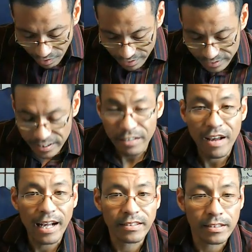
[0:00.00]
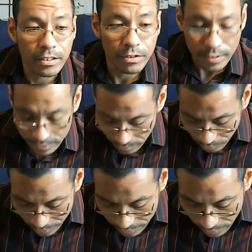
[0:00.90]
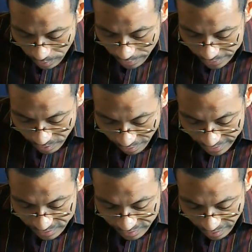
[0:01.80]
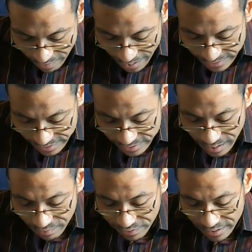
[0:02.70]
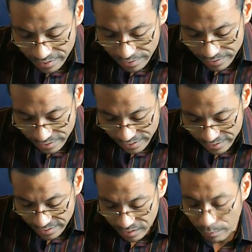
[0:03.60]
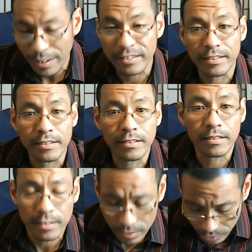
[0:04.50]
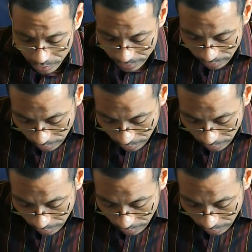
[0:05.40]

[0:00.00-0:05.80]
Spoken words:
heart is steadfast, secure in the Lord. His heart is steadfast. He does not fear until he sees his oppressors destroyed.